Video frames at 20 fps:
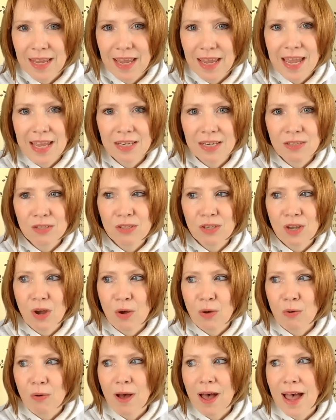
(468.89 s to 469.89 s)
And
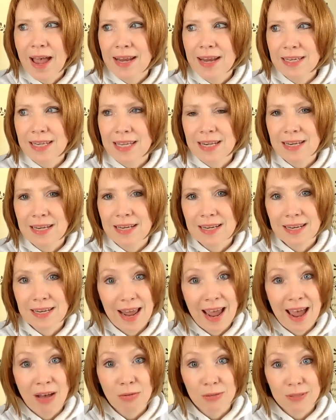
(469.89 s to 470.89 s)
so I needed an
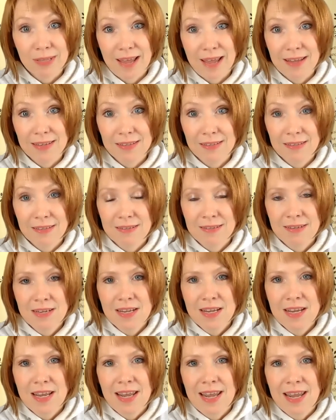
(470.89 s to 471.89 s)
outlet.
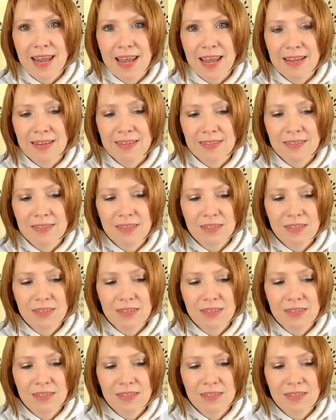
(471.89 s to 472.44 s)
And